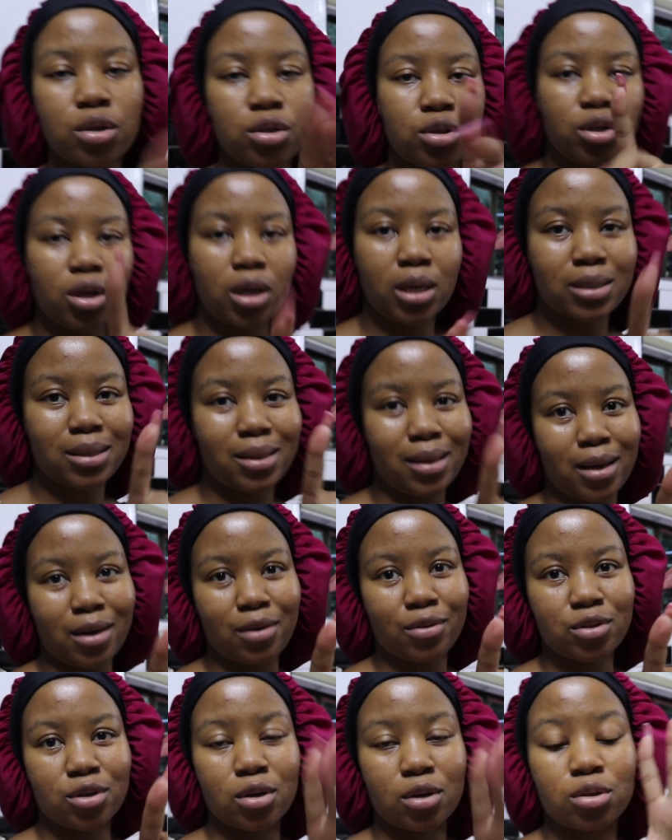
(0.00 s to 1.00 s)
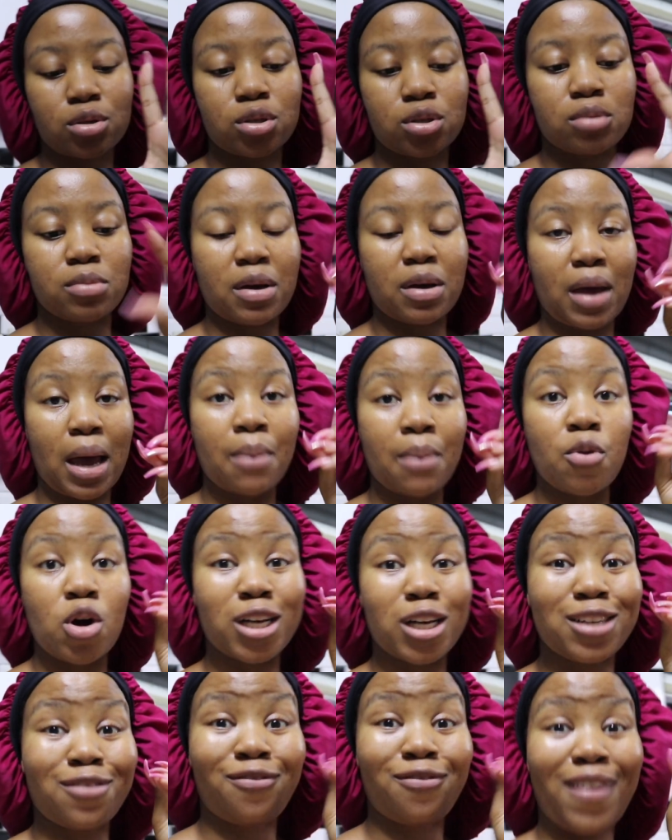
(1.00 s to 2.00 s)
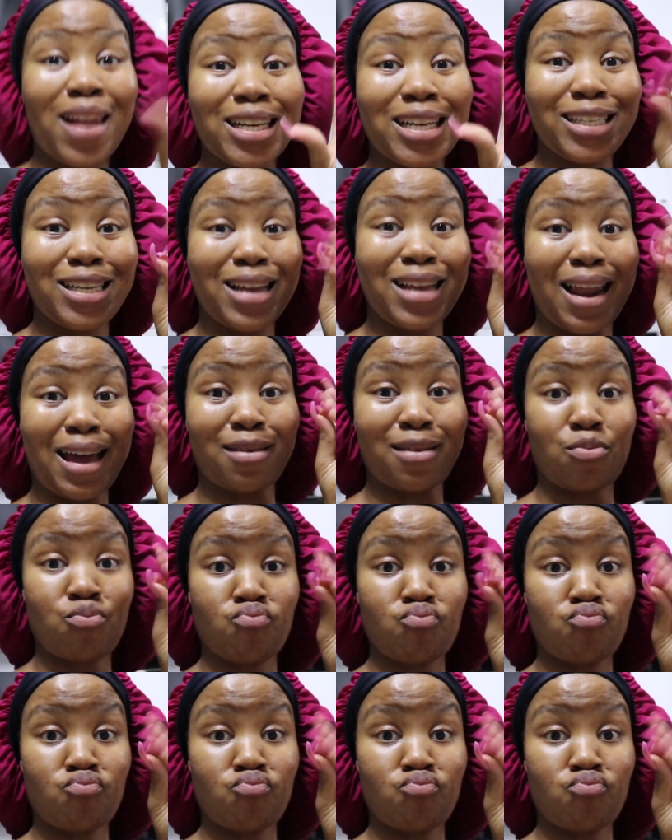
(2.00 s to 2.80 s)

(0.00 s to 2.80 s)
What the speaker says: guys the end results because my camera is flashing like.